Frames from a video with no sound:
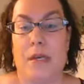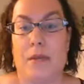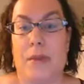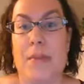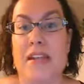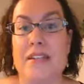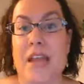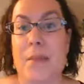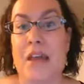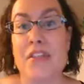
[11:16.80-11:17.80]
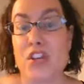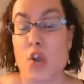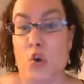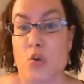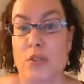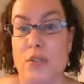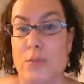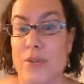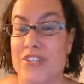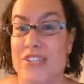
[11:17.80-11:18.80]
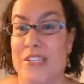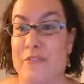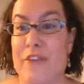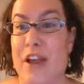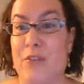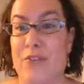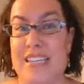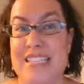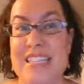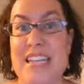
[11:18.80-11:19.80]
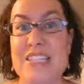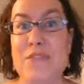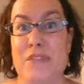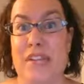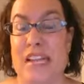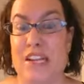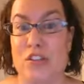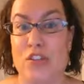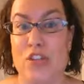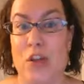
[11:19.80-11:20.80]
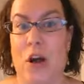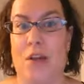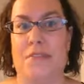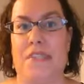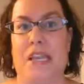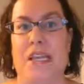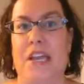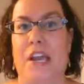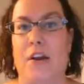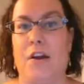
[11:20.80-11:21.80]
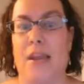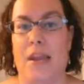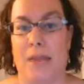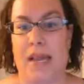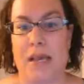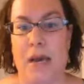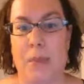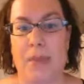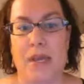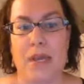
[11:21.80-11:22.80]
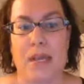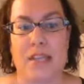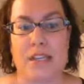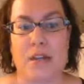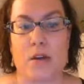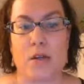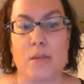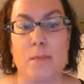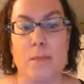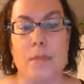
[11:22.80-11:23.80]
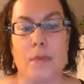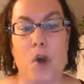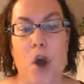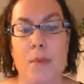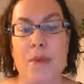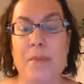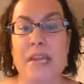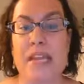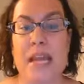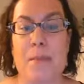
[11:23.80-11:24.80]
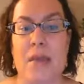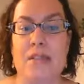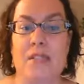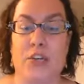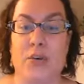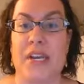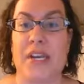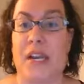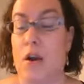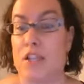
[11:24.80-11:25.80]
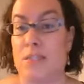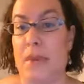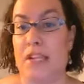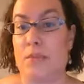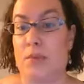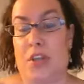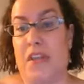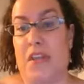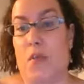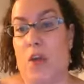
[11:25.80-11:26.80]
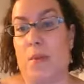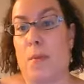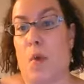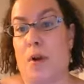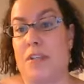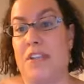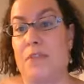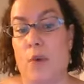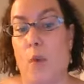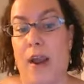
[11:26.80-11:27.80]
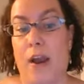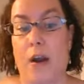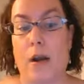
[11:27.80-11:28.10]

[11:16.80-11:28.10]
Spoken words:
And then dimethicone, which is found extensively in a lot of skincare and makeup, is a common PDMS ingredient in cosmetics, which I think a lot of people aren't even aware.